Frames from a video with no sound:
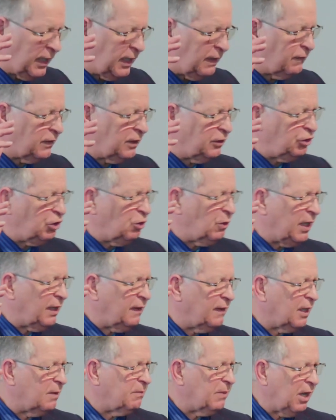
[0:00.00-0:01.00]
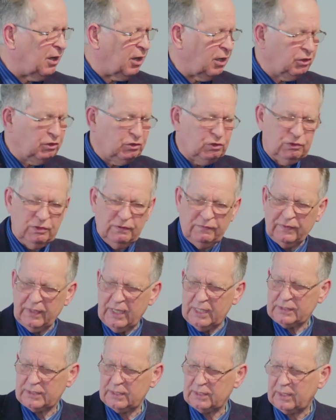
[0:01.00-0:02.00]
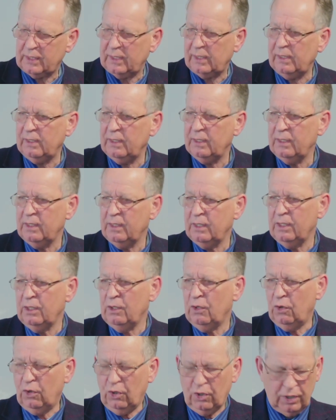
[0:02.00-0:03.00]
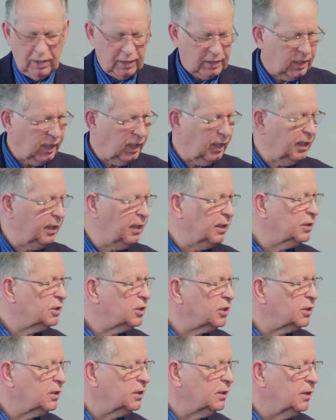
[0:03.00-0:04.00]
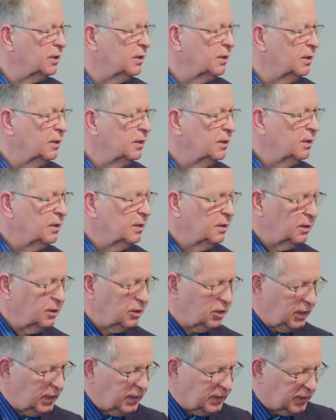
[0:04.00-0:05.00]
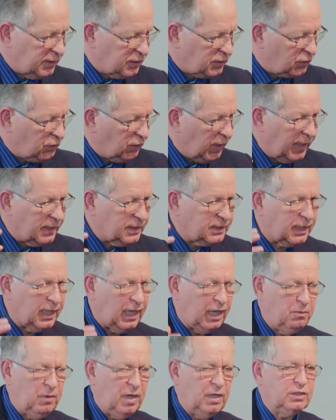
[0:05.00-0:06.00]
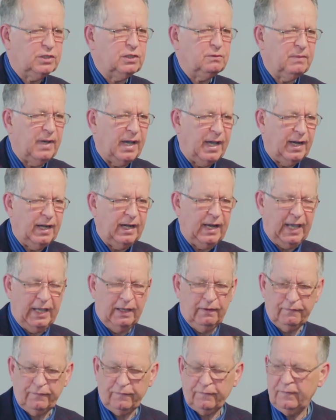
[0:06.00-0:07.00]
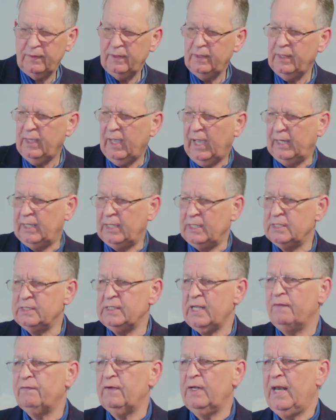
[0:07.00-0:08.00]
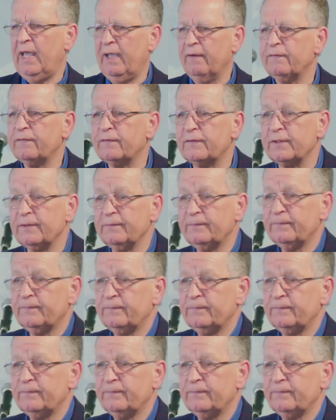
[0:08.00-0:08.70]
I even knew anything about a university or a college, Jesus Christ came into my life and he's never left.